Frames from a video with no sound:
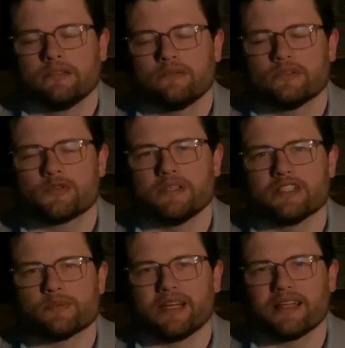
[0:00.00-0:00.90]
which
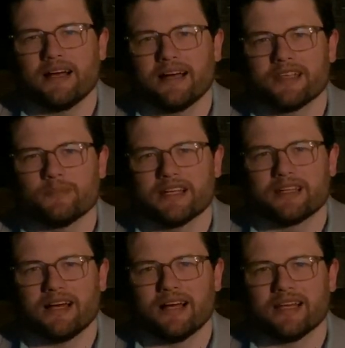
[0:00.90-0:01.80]
means, my
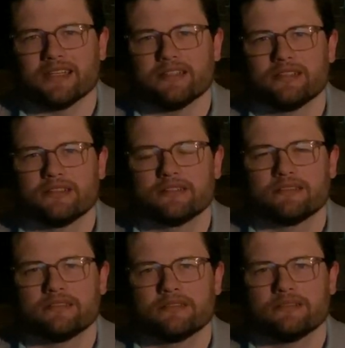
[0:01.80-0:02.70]
God,
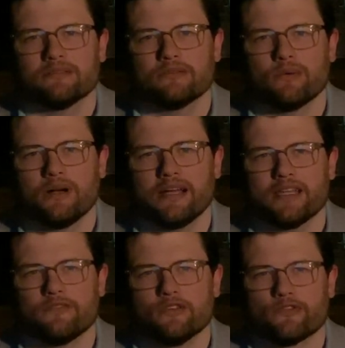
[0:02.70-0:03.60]
why
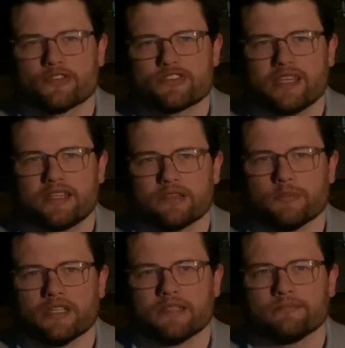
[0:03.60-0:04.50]
have you forsaken
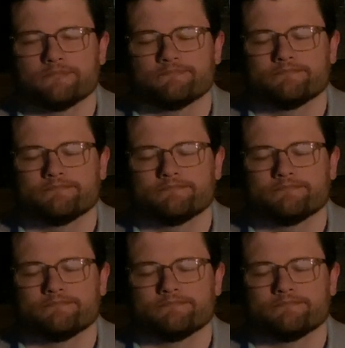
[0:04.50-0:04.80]
me?